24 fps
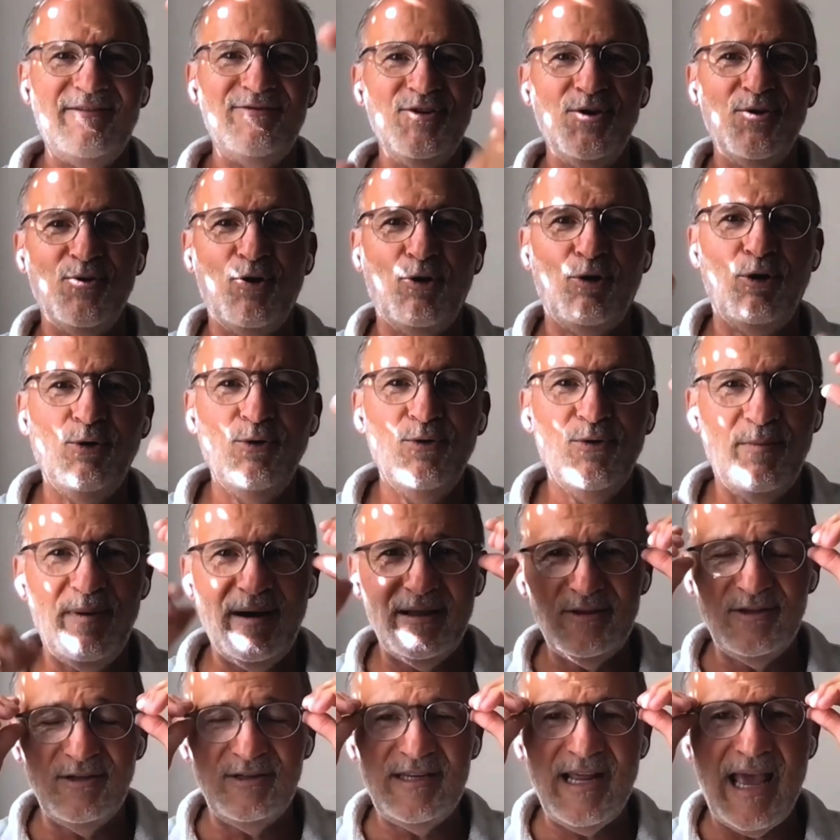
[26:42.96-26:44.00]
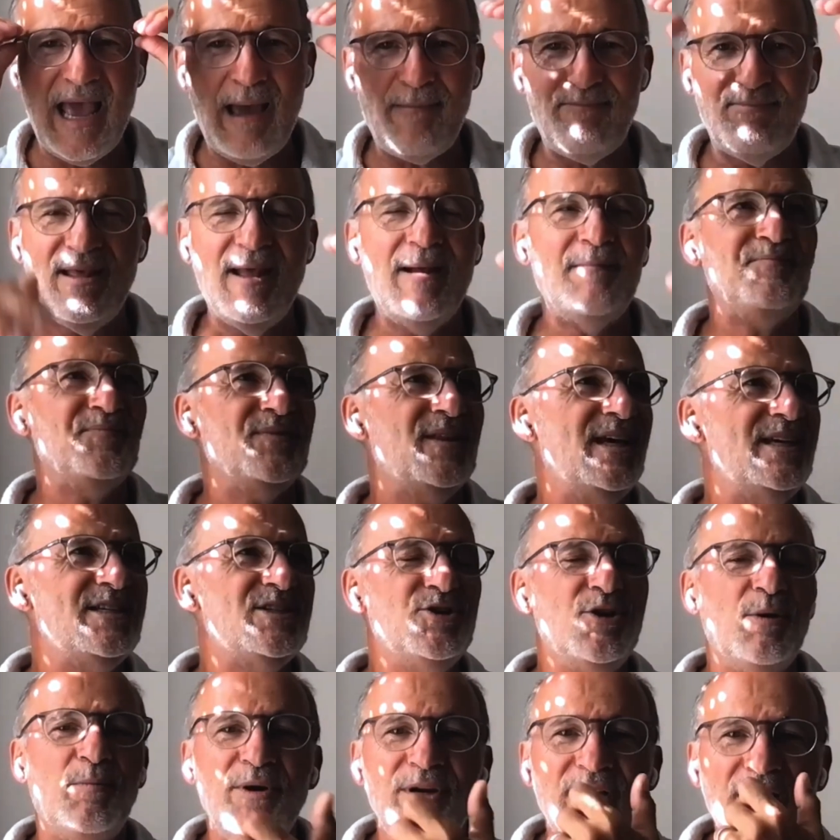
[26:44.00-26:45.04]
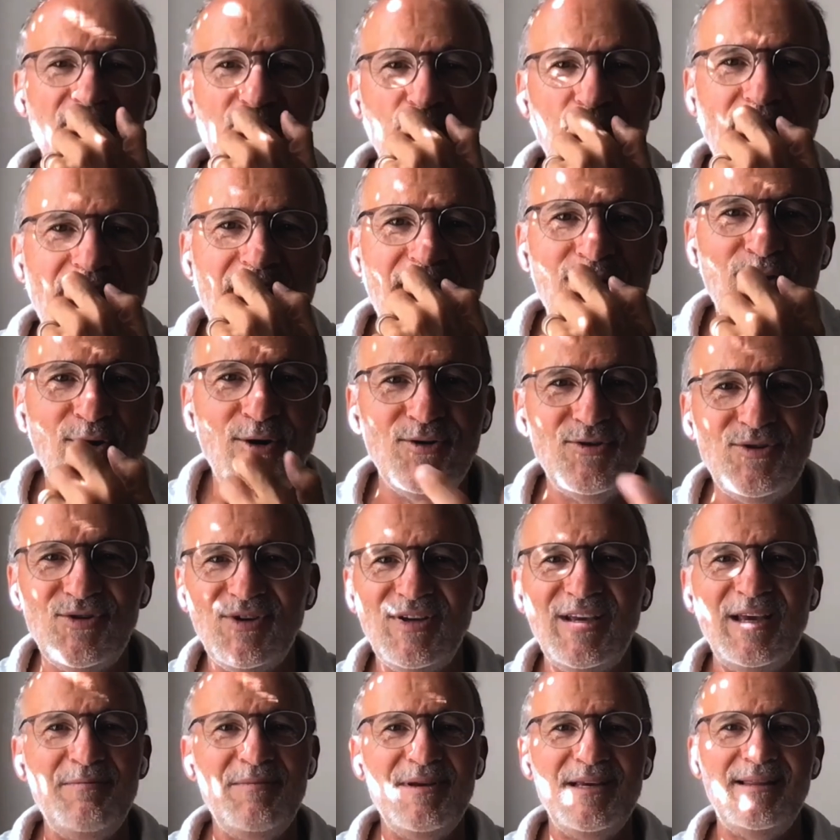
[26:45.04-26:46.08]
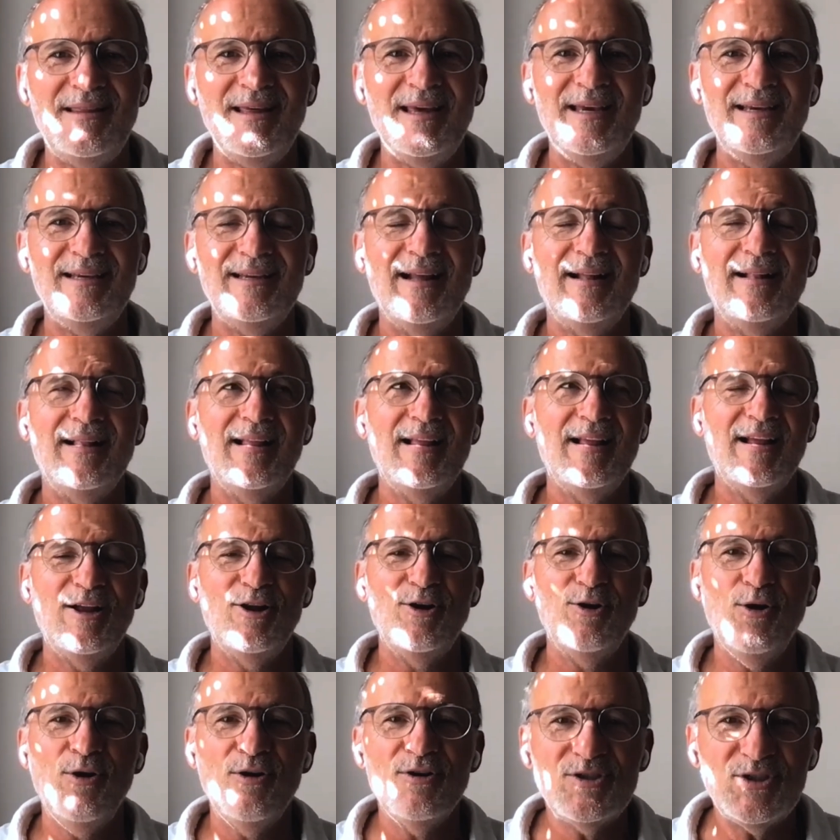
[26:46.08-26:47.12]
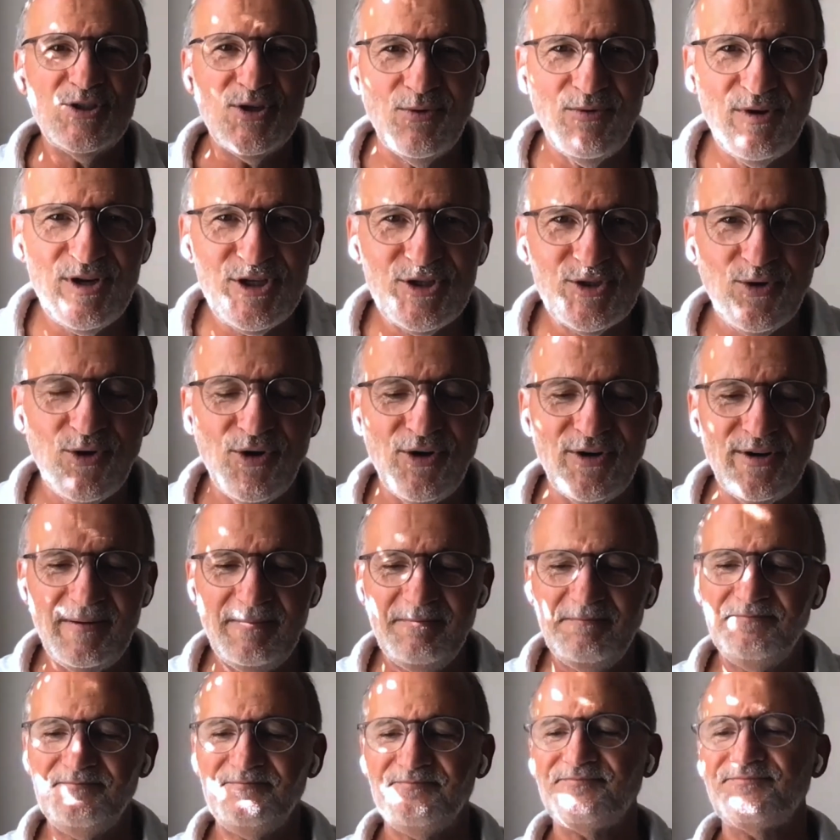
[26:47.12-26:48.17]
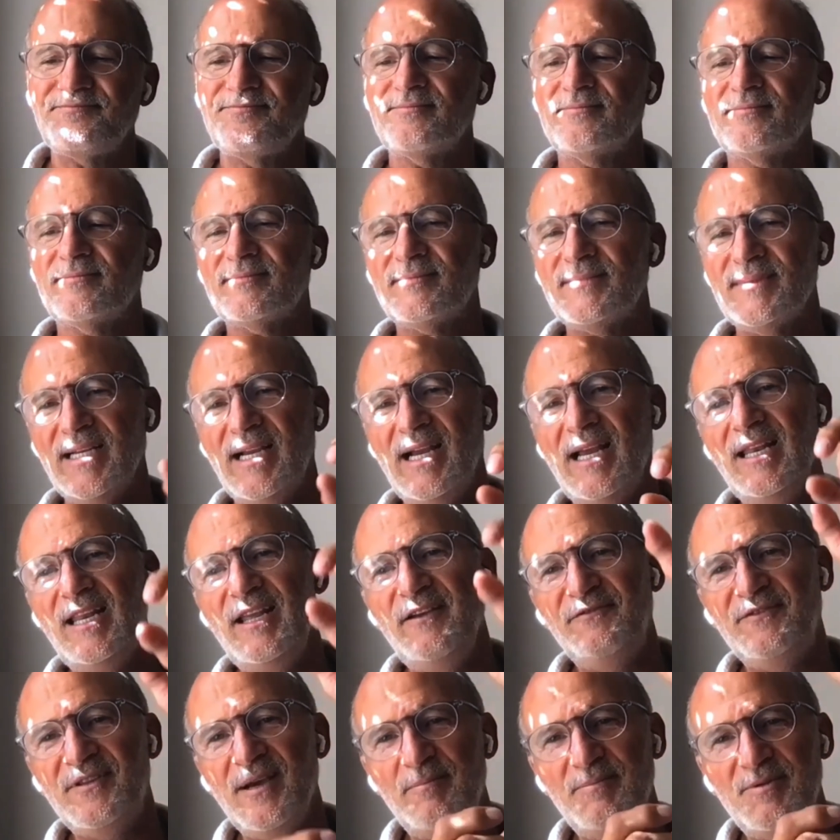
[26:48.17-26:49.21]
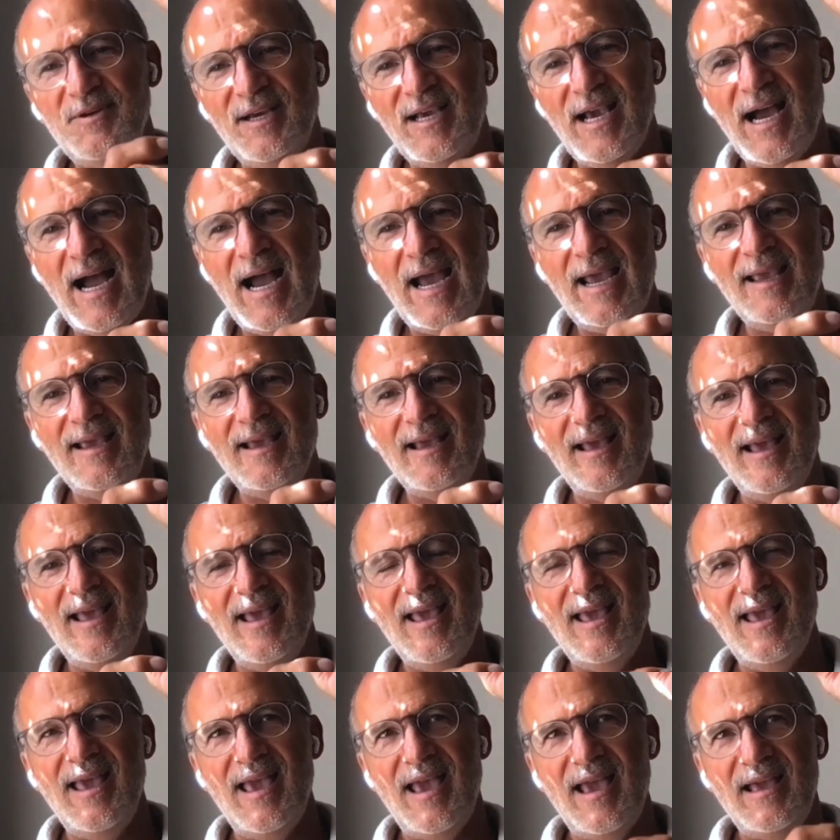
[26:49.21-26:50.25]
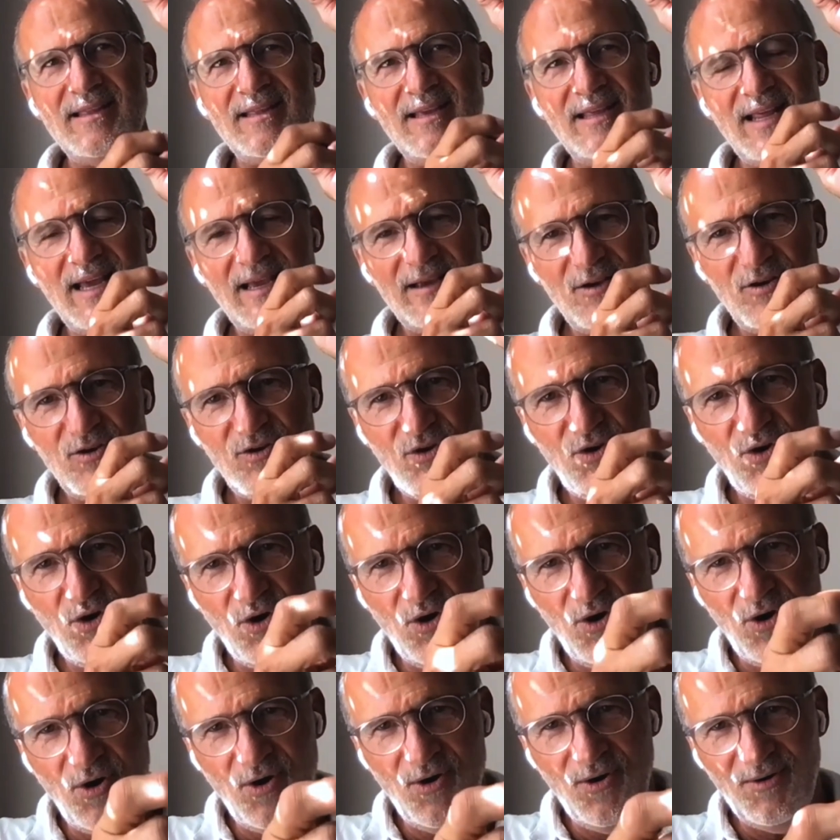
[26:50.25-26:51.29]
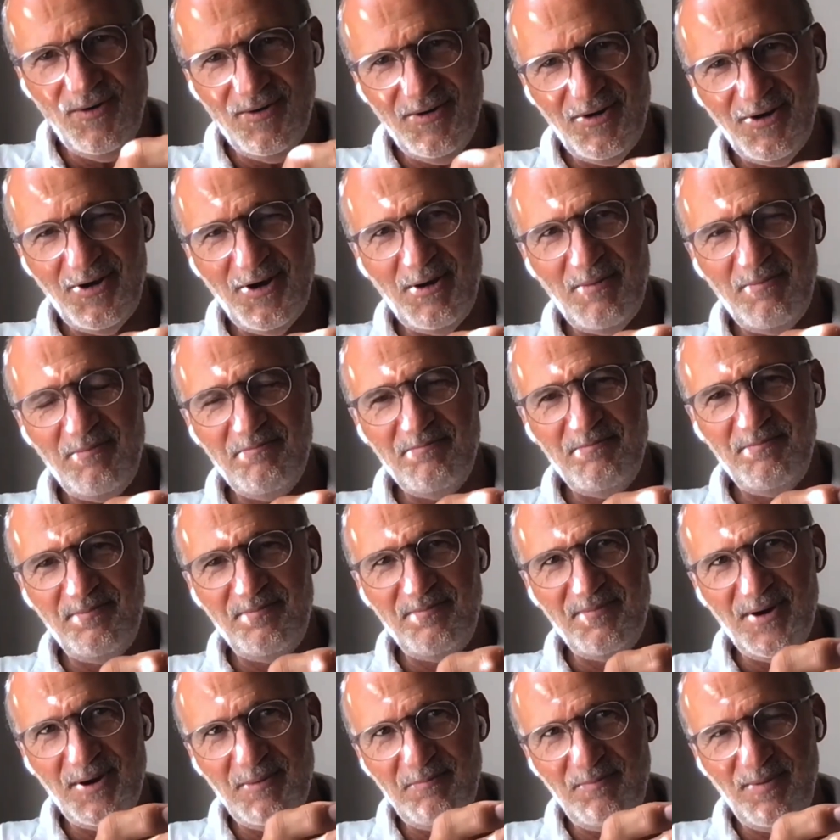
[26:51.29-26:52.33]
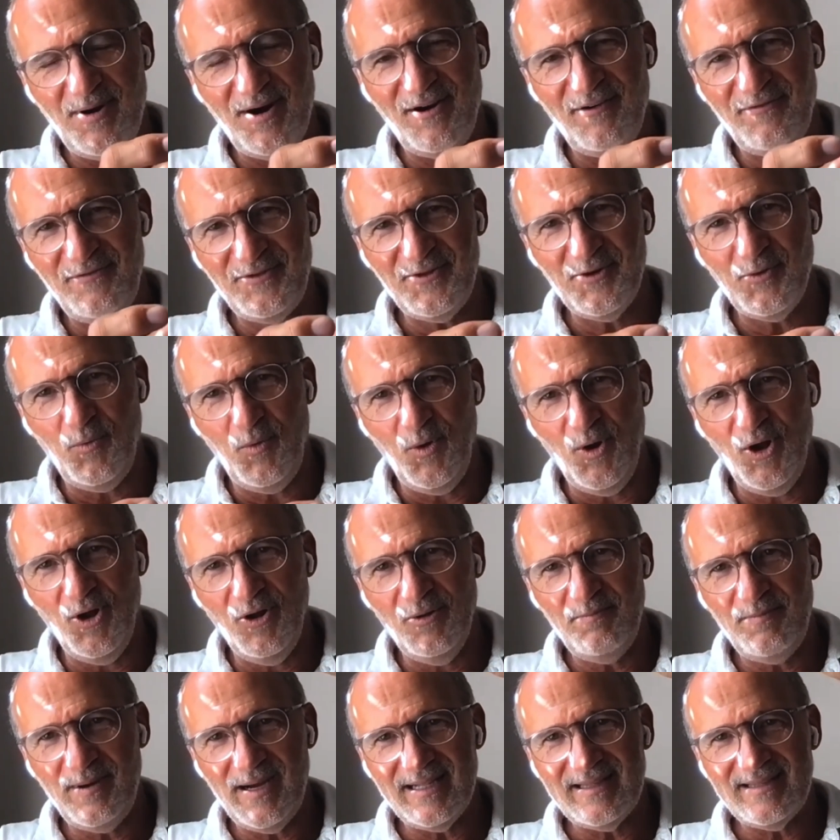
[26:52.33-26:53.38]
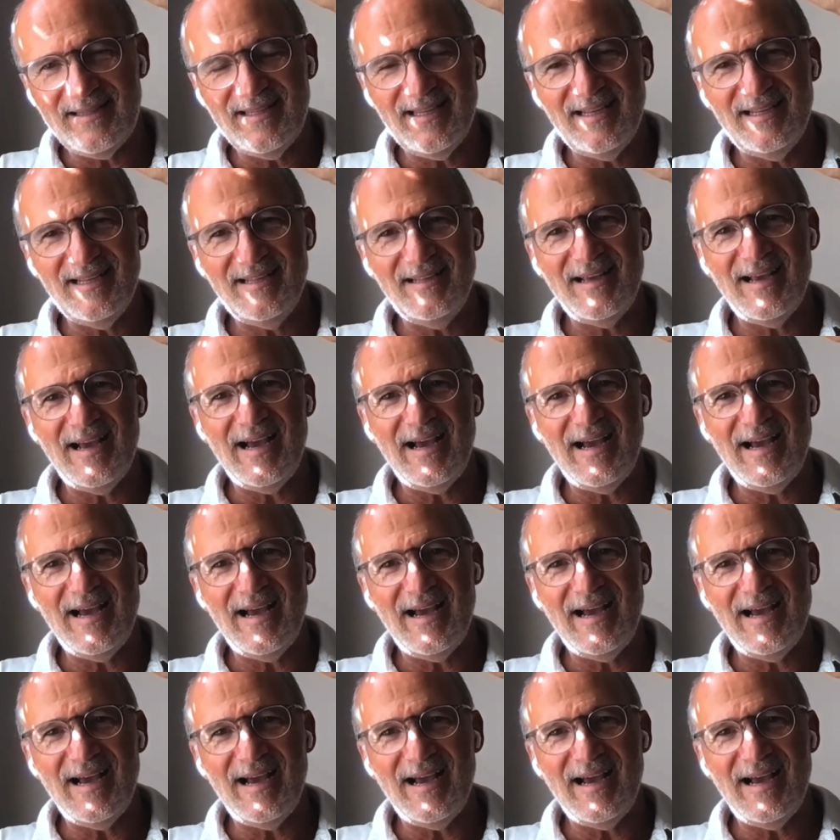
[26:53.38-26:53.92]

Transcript: I have no clue about the depth there is nobody at the radio to give me anything. Long story short, I lift up the guy and then I go up above the wall, but